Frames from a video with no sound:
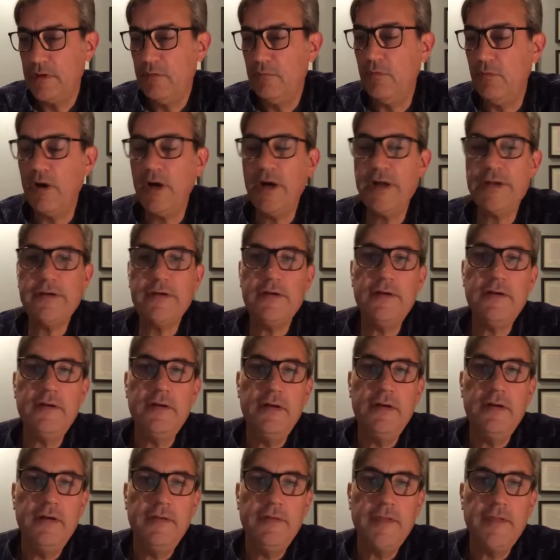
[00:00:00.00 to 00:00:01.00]

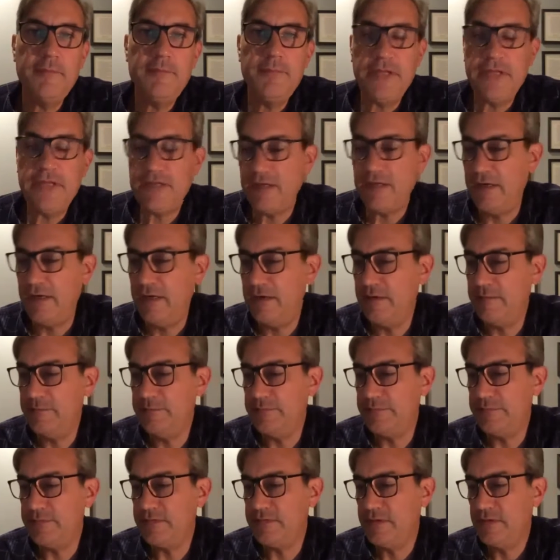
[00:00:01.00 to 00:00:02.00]
Water that
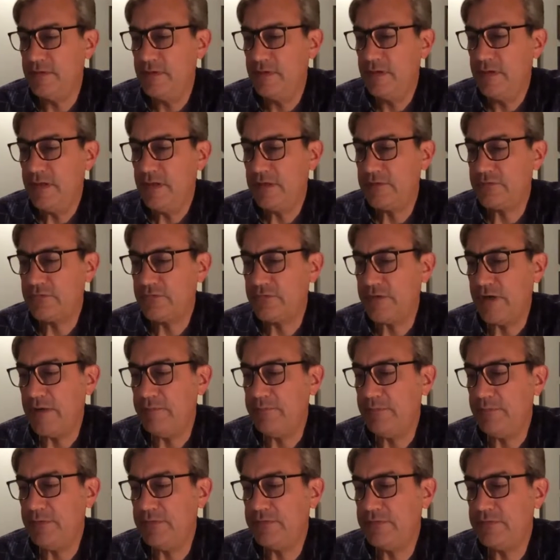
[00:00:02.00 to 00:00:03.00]
becomes a
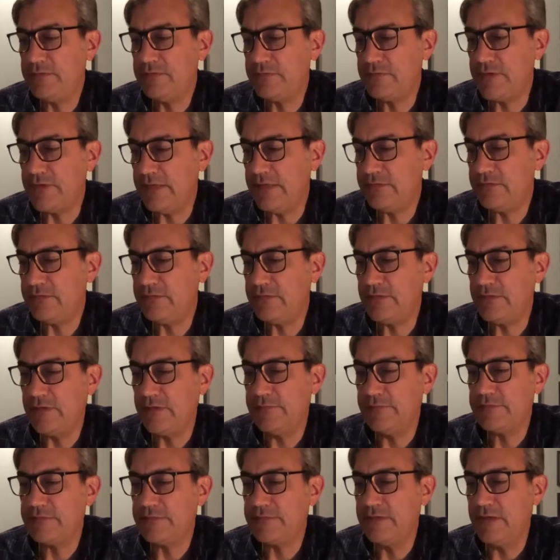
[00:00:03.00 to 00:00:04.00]
trampled stretch
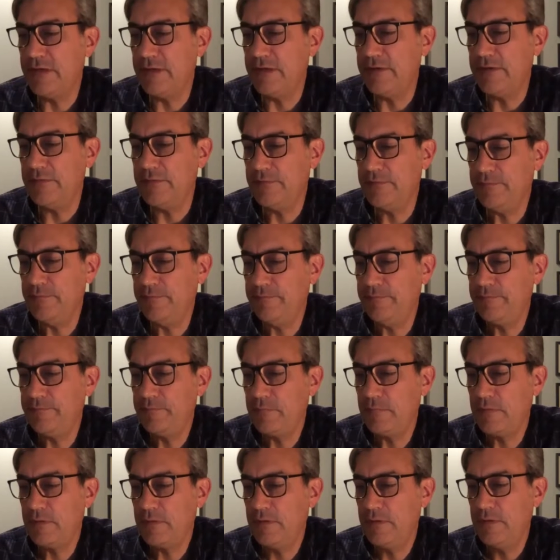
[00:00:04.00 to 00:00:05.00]
of snow,
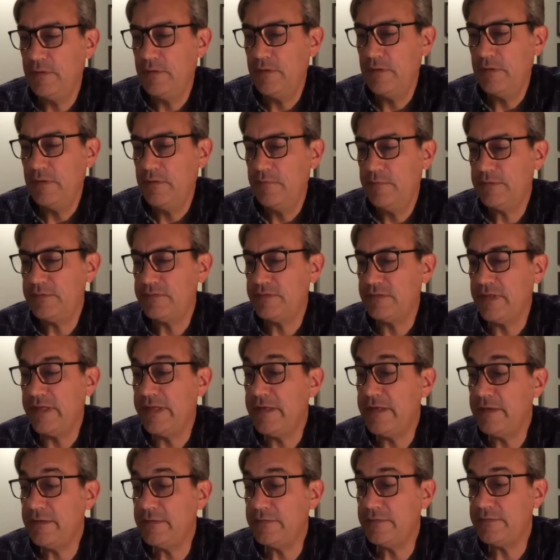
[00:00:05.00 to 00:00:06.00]
which
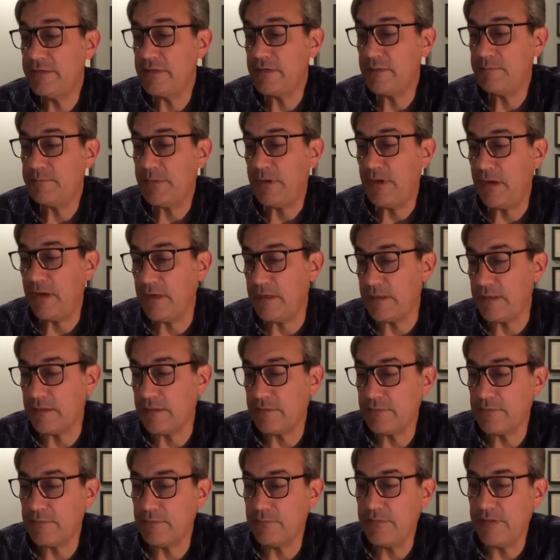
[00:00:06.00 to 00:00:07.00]
lingers in a
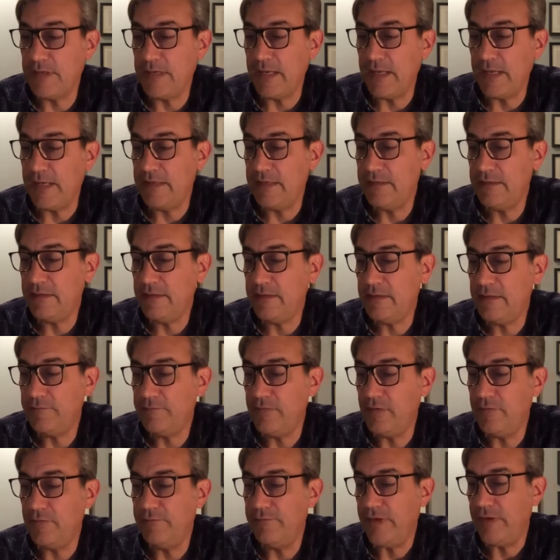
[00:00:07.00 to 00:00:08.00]
park through the end of
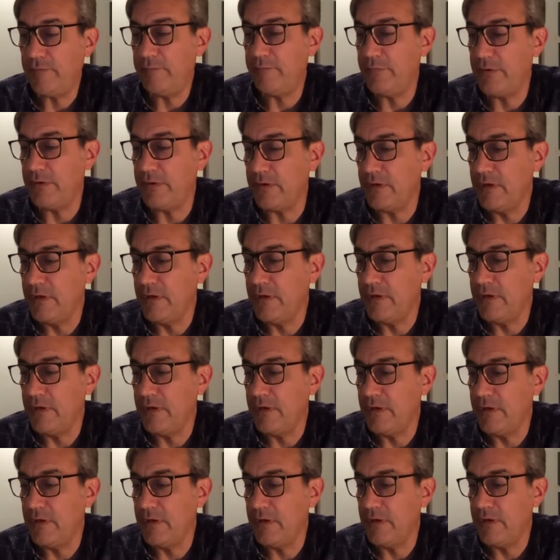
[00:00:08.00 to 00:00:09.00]
November,
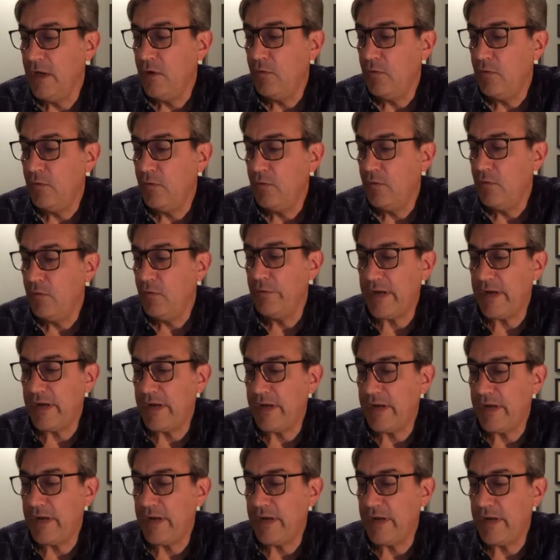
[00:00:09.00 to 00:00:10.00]
wherever
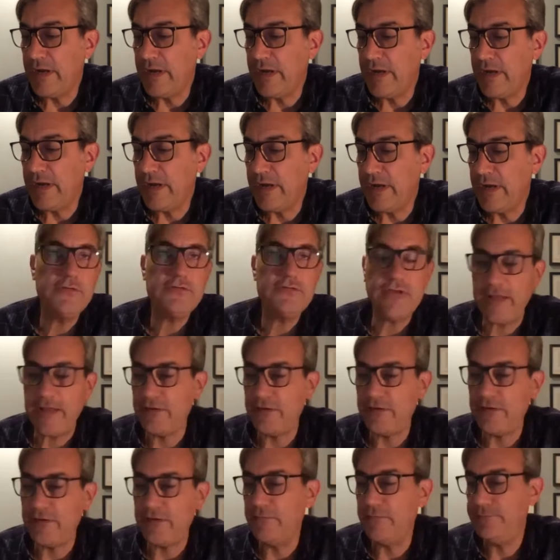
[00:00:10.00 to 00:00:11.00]
the gazebo's
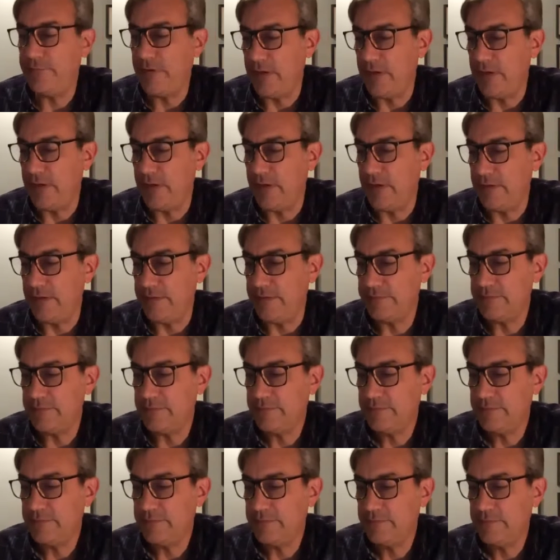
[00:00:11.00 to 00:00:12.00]
shadow
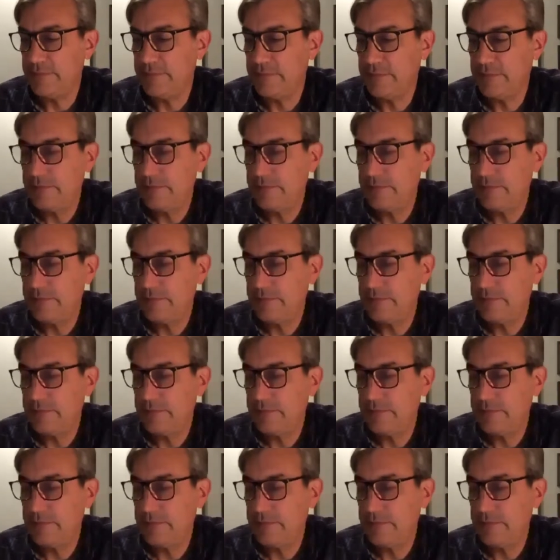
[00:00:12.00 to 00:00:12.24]
falls.